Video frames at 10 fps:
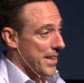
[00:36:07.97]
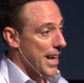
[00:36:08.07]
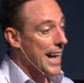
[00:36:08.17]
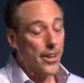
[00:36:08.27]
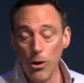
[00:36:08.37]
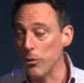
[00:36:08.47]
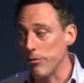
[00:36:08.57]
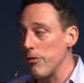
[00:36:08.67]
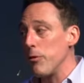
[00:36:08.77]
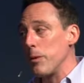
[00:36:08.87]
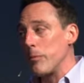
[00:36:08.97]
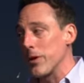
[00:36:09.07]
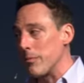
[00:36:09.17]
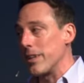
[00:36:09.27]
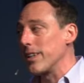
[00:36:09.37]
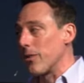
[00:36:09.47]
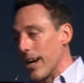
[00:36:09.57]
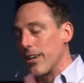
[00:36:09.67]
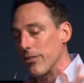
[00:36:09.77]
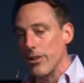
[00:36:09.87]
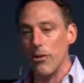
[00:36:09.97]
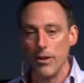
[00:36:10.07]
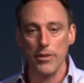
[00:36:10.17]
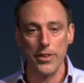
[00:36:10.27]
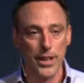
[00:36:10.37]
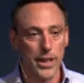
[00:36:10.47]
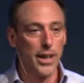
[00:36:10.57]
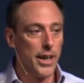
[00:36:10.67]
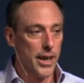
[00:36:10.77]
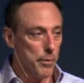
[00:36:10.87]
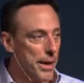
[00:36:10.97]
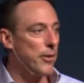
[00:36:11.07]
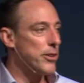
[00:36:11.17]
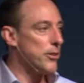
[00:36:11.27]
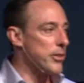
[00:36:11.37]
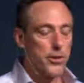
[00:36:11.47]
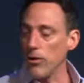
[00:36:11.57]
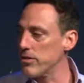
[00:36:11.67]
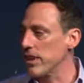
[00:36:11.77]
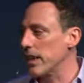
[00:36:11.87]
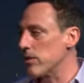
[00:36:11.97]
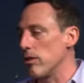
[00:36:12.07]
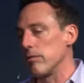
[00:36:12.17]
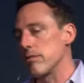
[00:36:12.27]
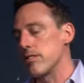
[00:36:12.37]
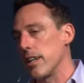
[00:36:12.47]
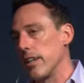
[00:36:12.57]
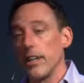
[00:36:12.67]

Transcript: I know it. Very few people come in here. I don't know everything about you. And you're always like, don't say it.